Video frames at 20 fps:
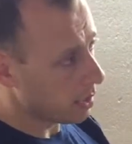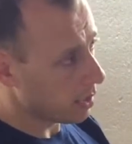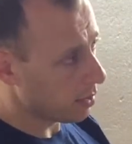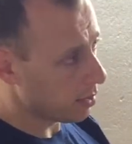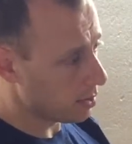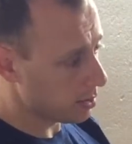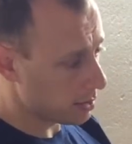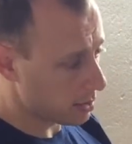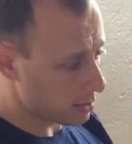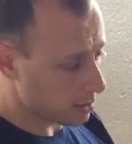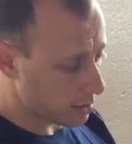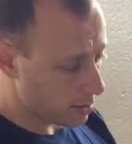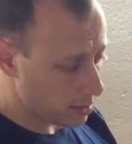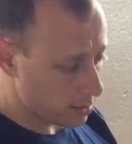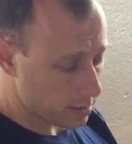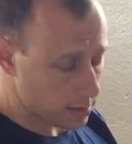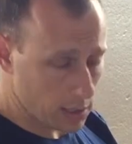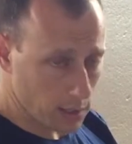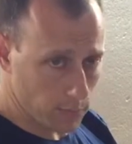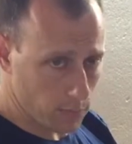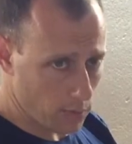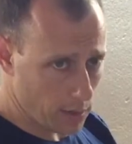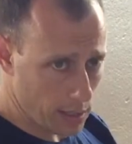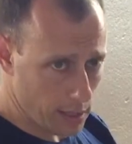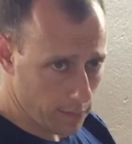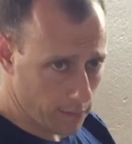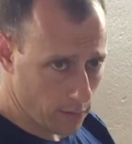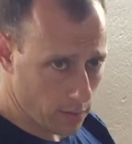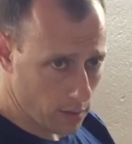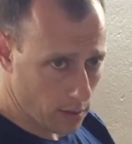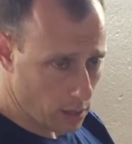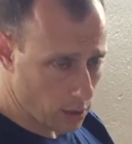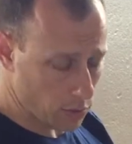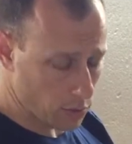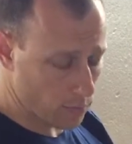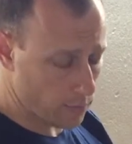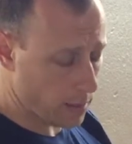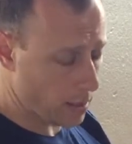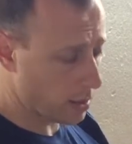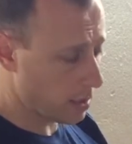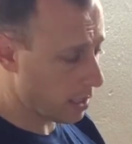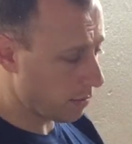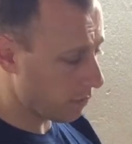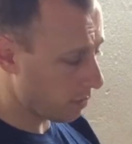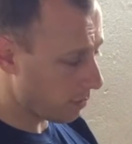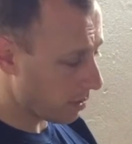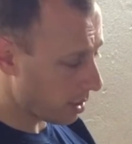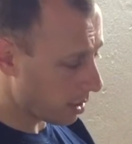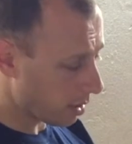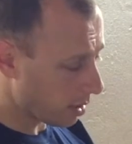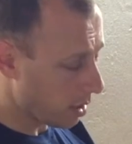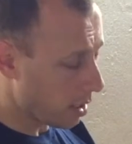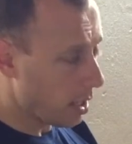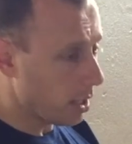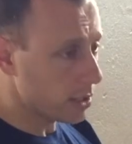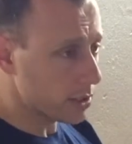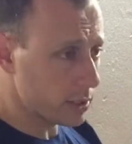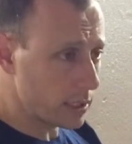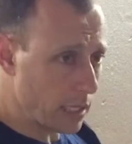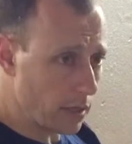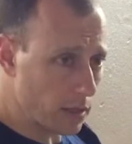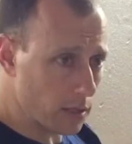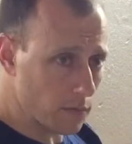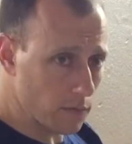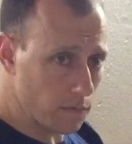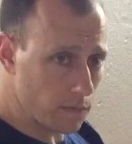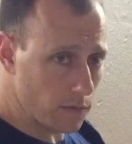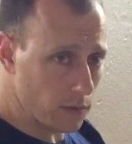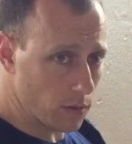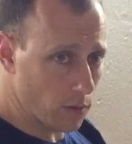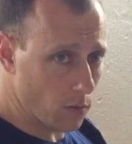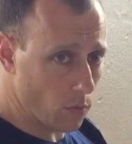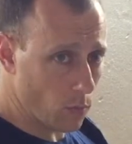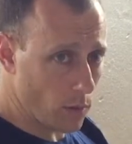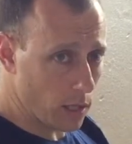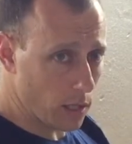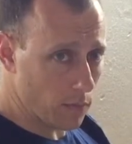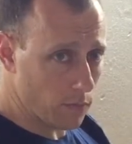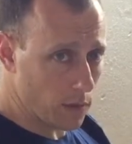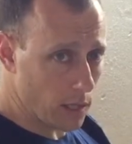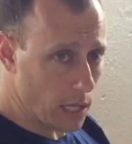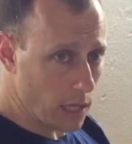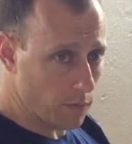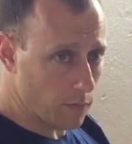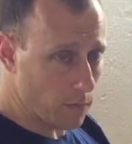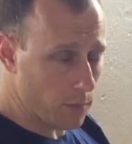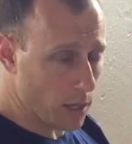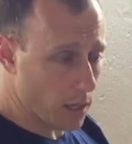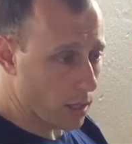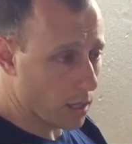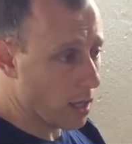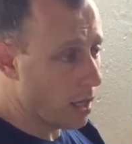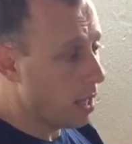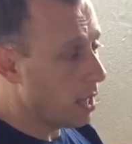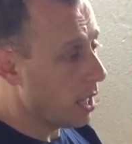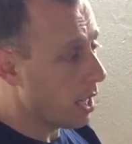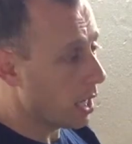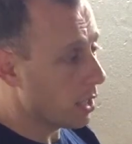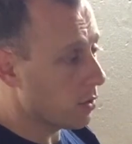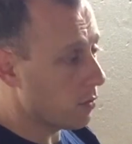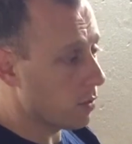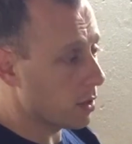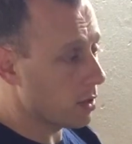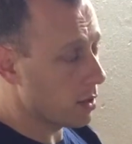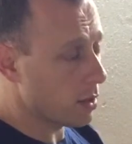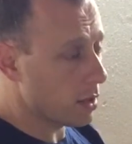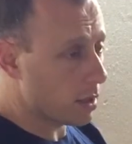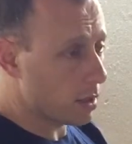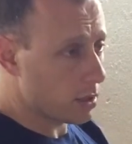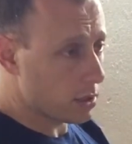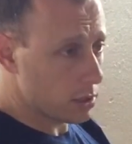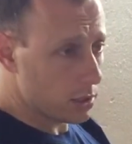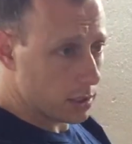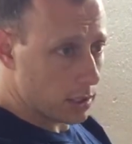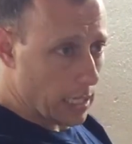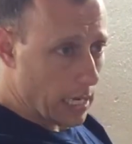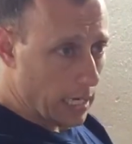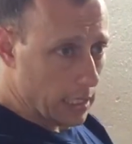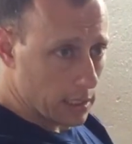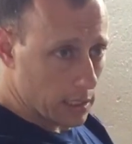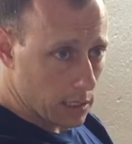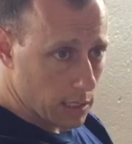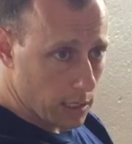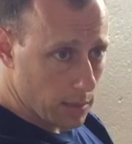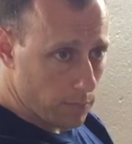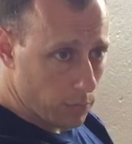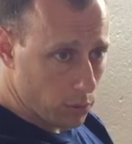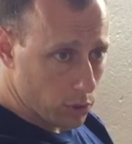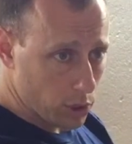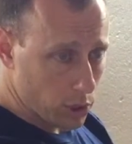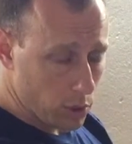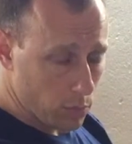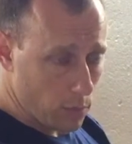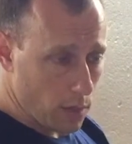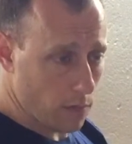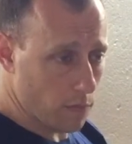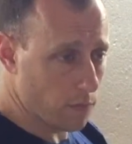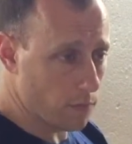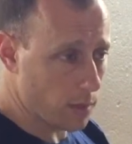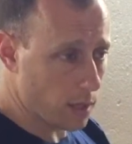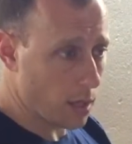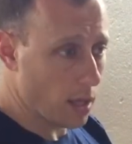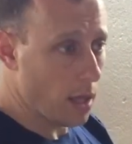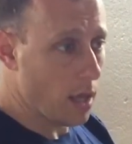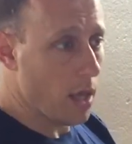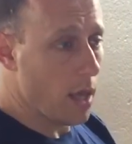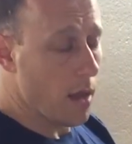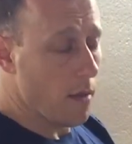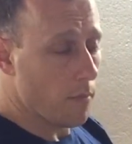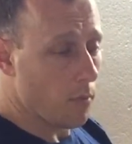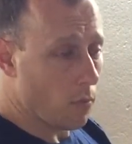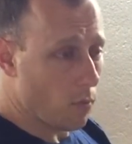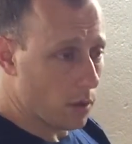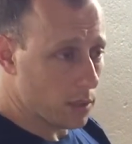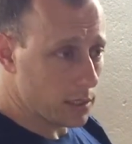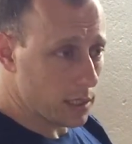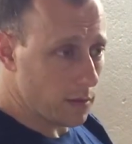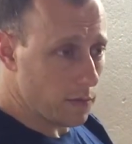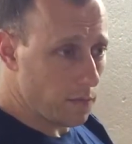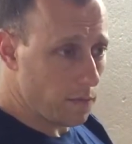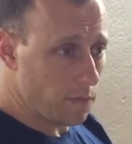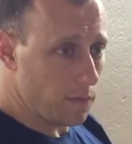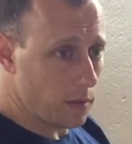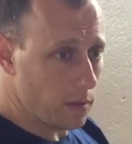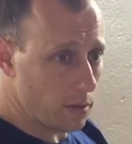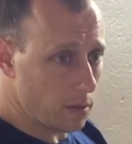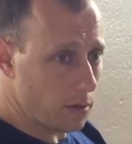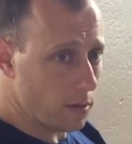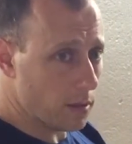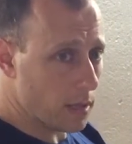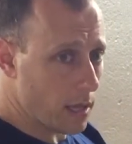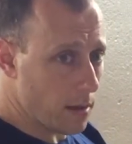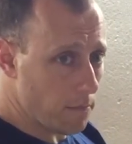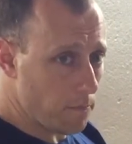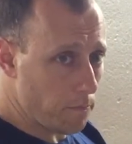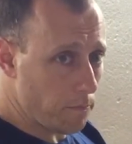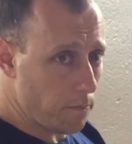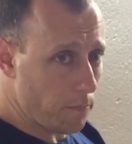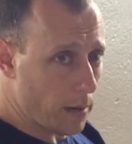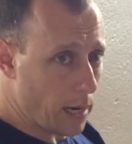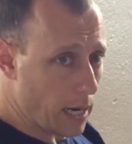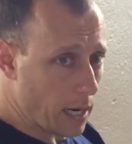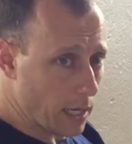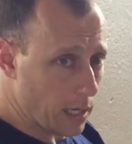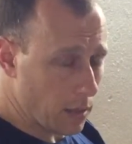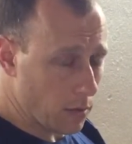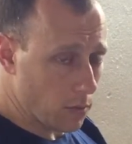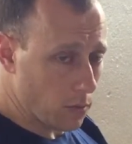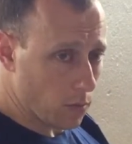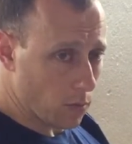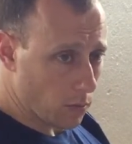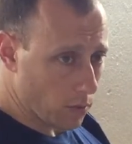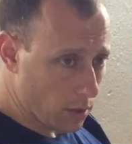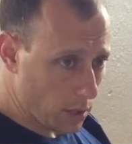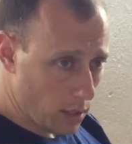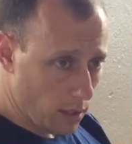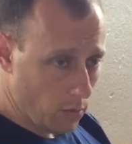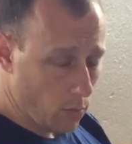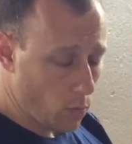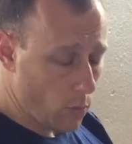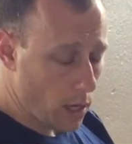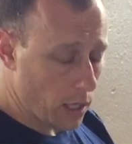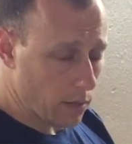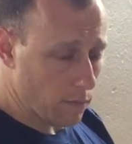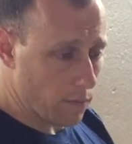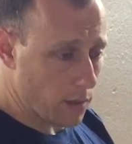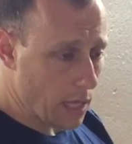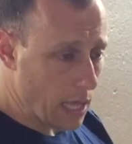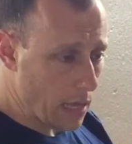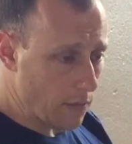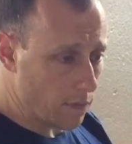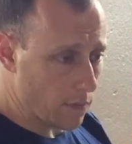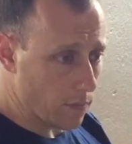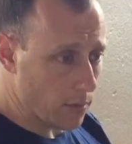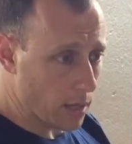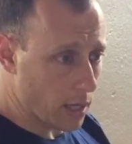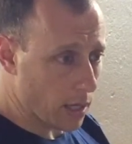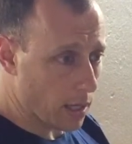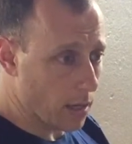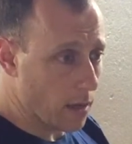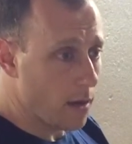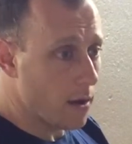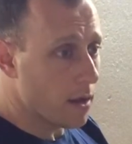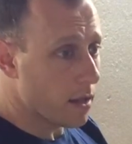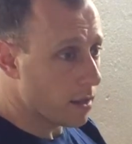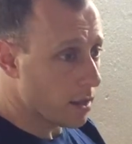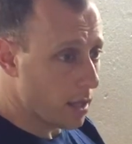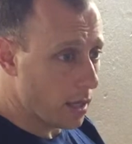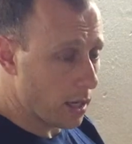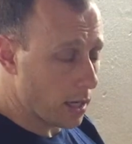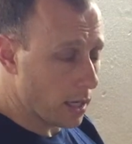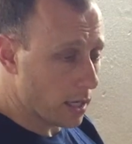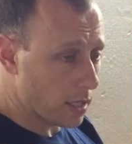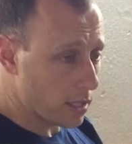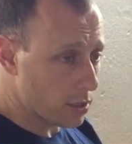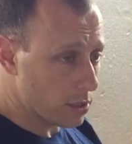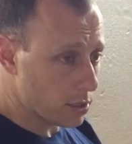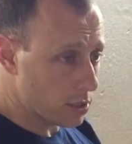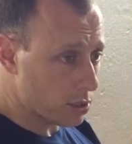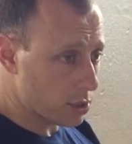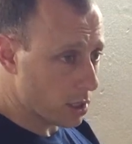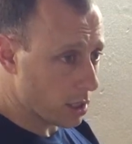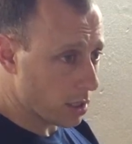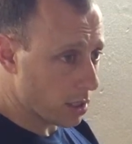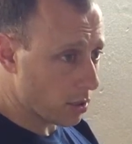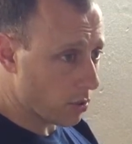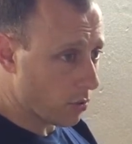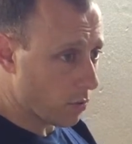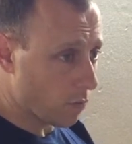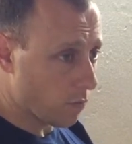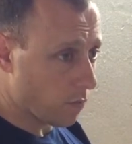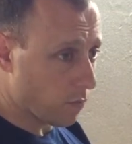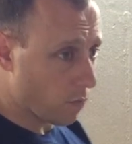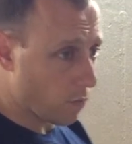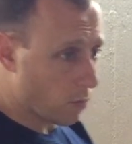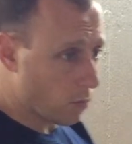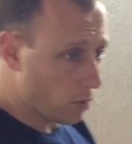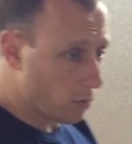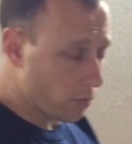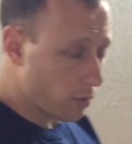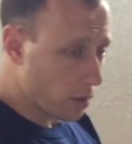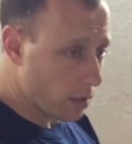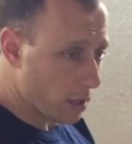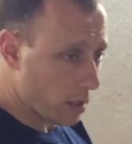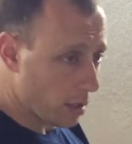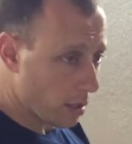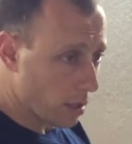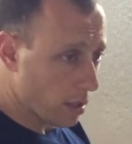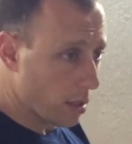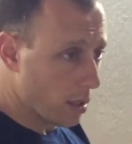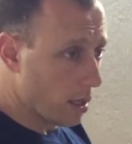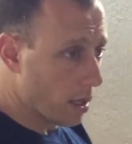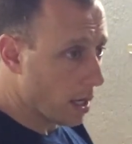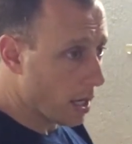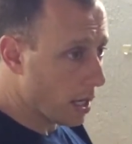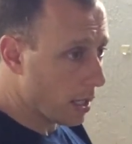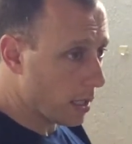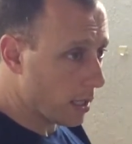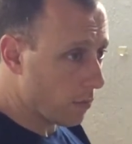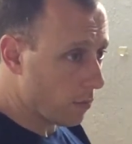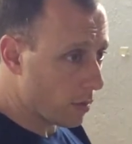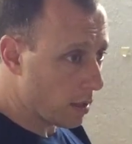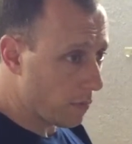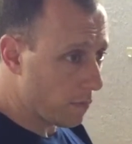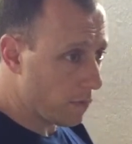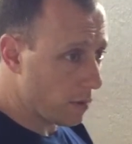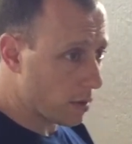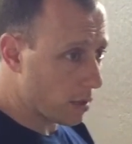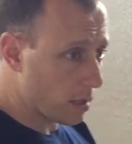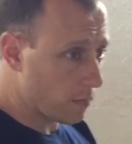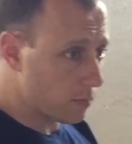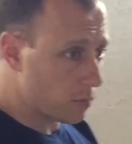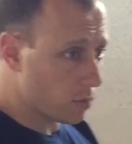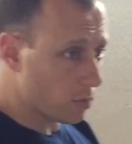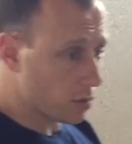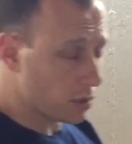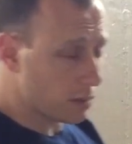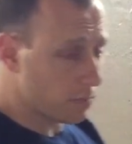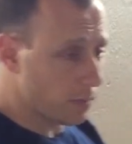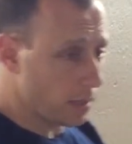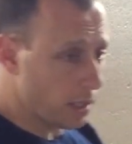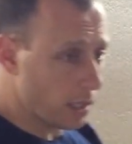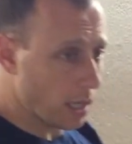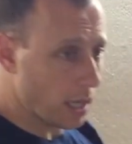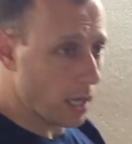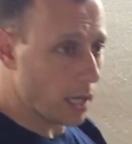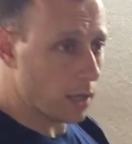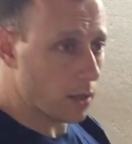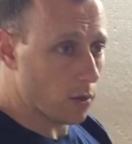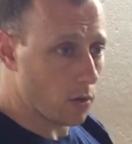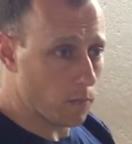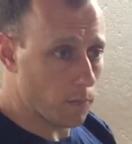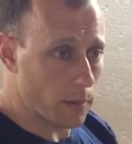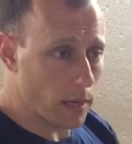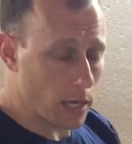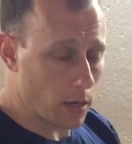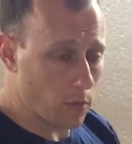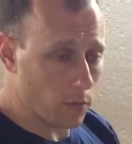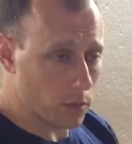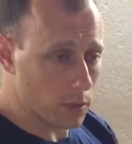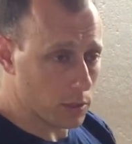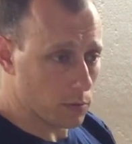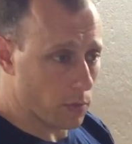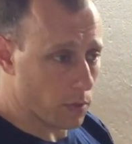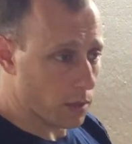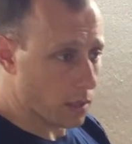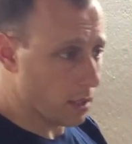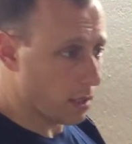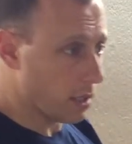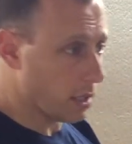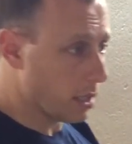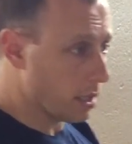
Now, this is a simple 100-pound heavy bag, so now I can feel the weight of the heavy bag. I don't want to just constantly push it away from me, but once I feel that body or the weight of the heavy bag, then I can just gently go forward with it, and then when I feel it come towards me, I can go backwards with it,